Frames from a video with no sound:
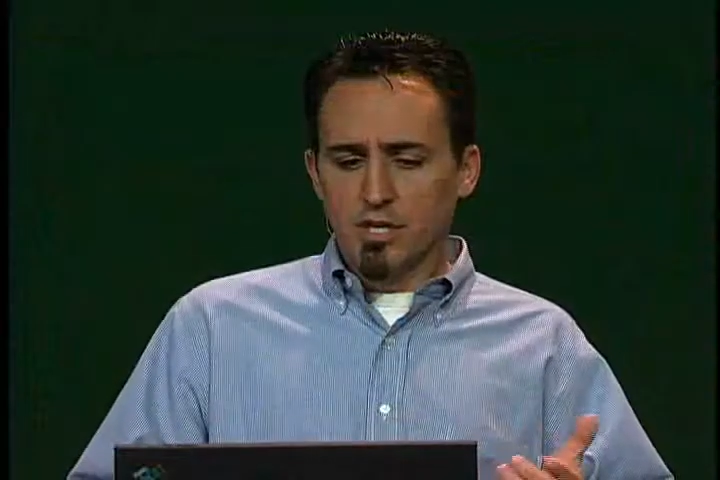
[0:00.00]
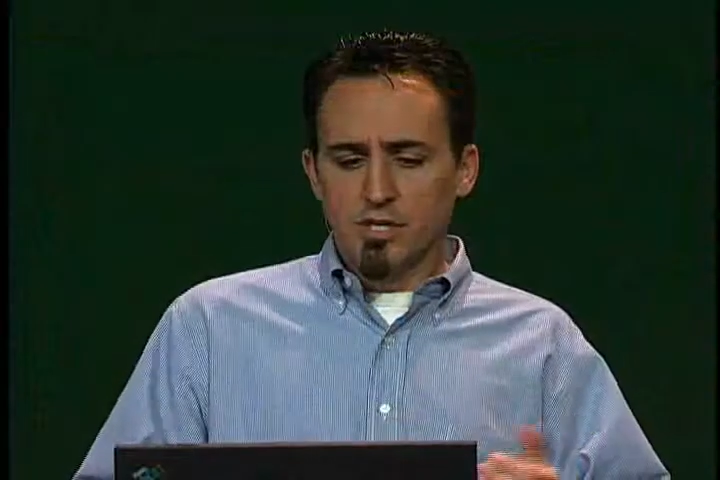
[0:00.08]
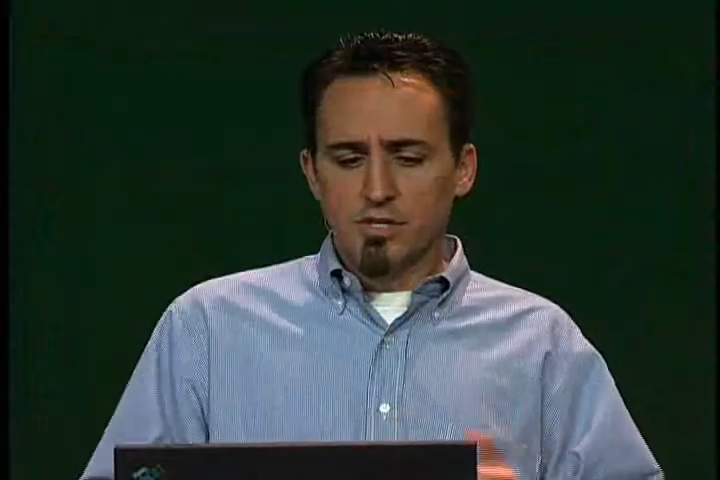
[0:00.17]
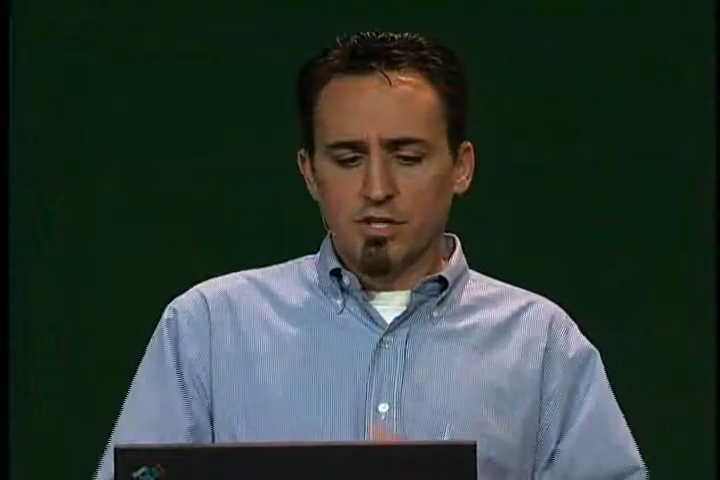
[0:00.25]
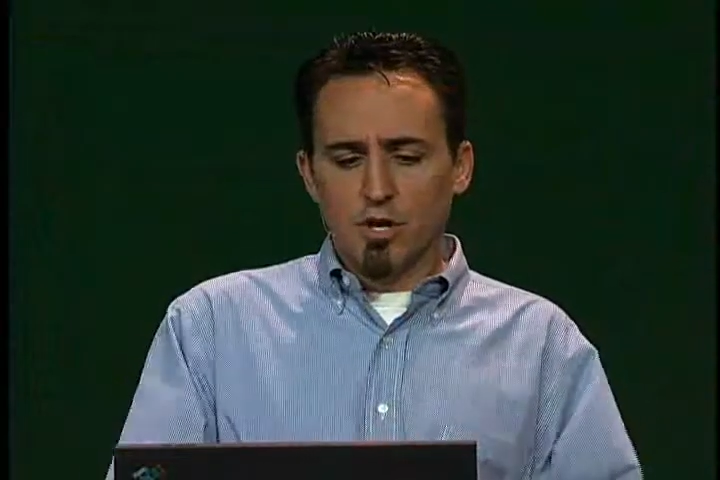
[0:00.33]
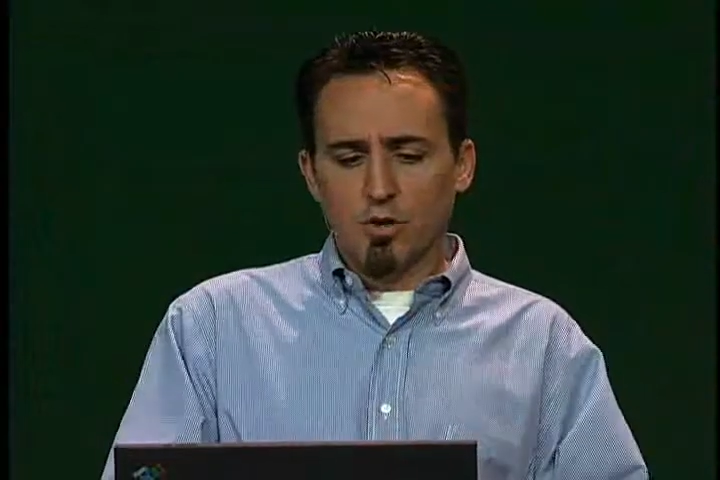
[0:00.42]

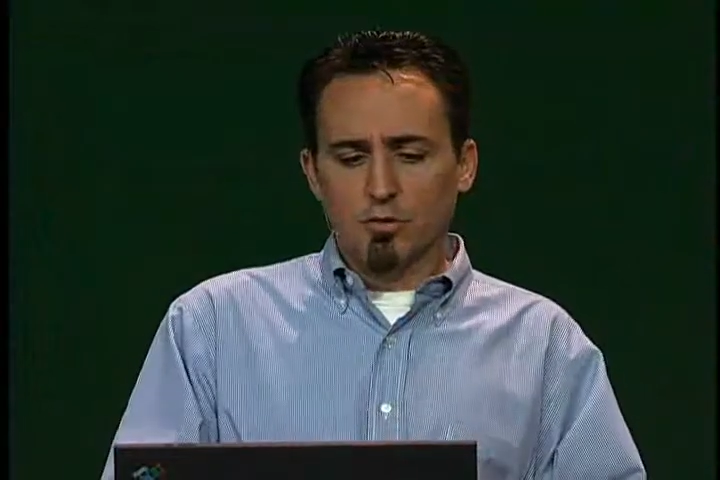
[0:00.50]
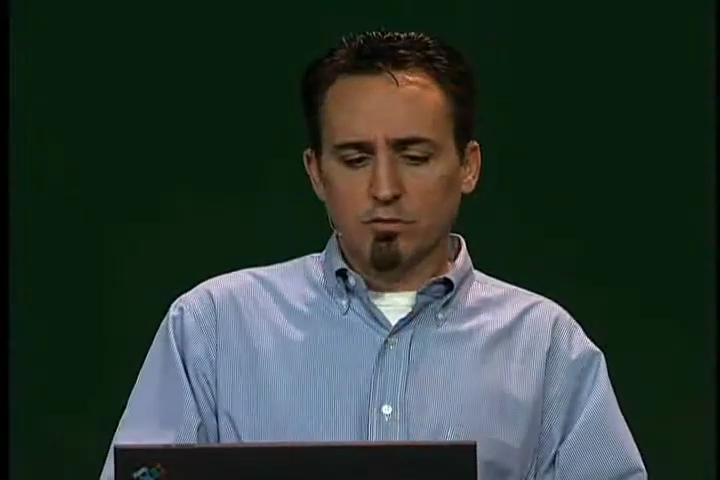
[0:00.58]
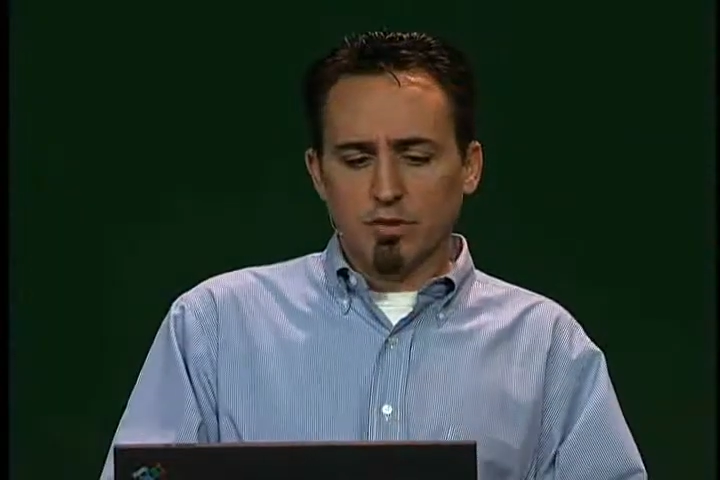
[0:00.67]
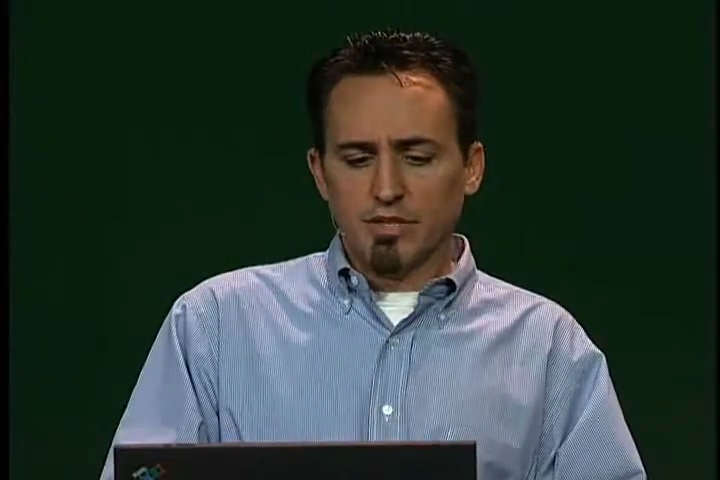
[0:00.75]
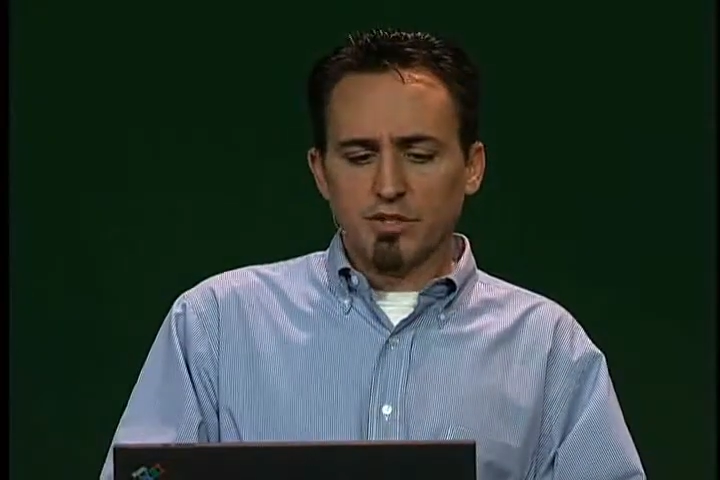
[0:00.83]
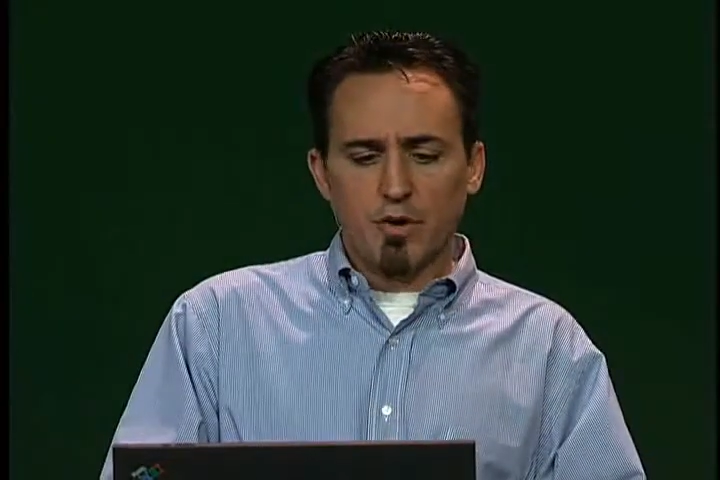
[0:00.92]
So
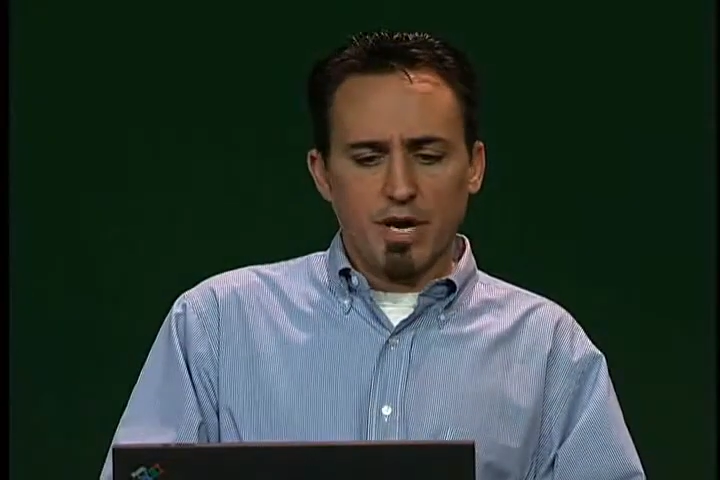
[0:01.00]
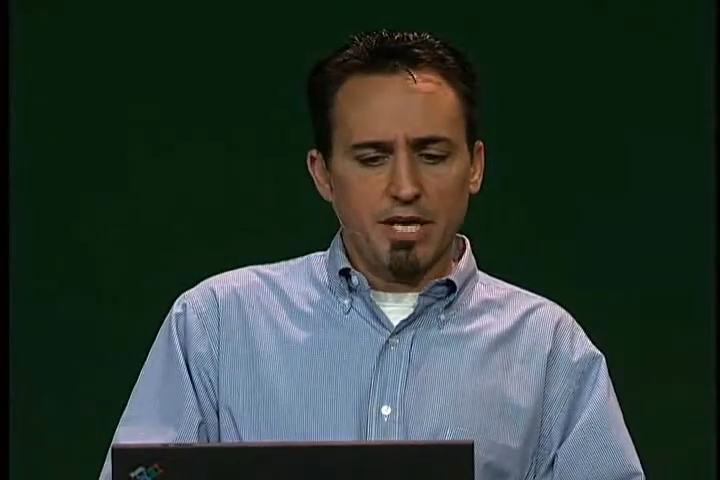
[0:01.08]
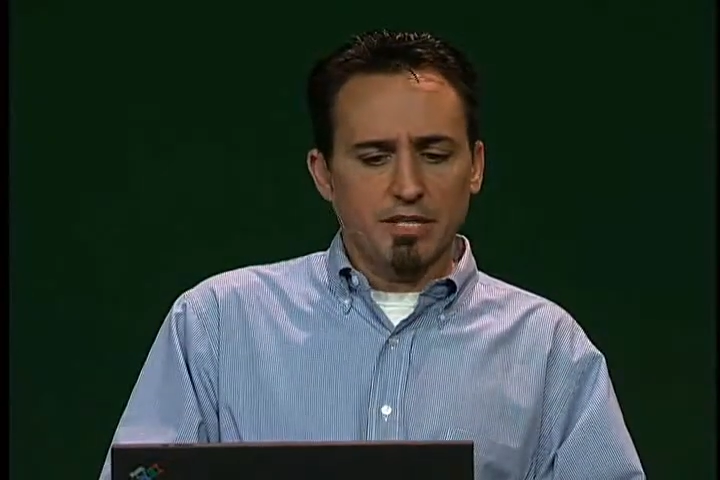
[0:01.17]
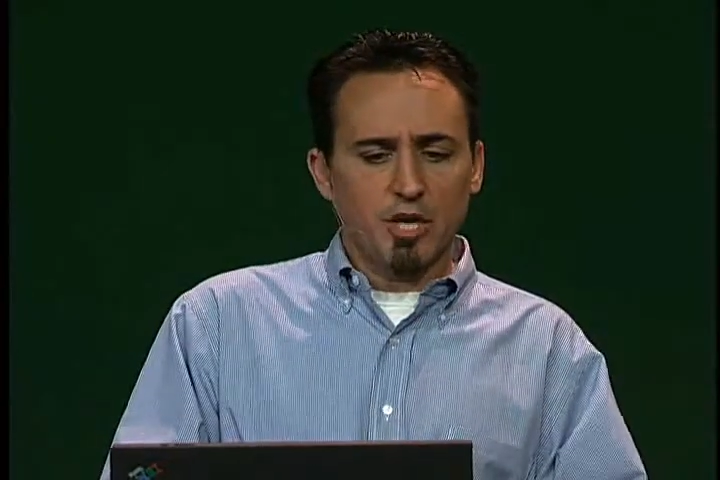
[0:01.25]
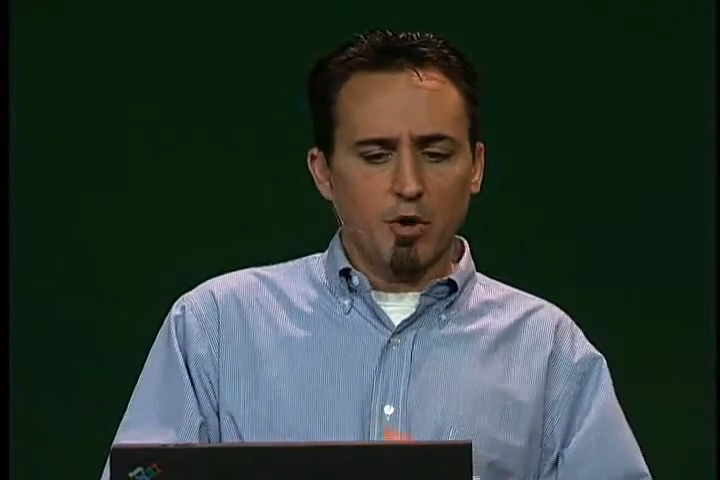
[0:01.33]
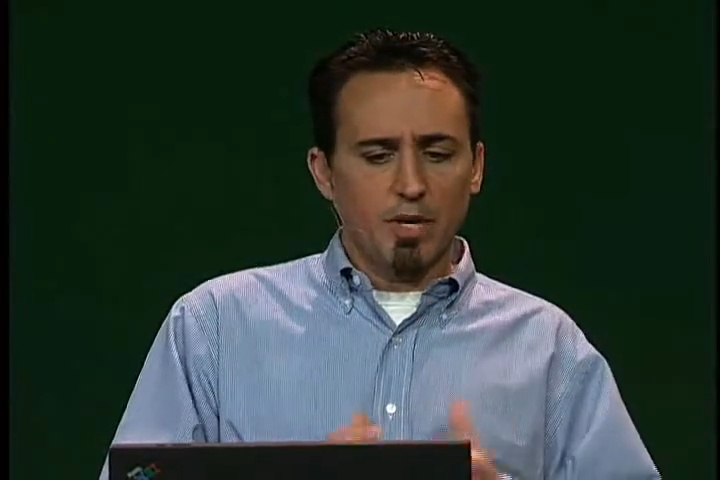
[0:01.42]
let's go ahead and go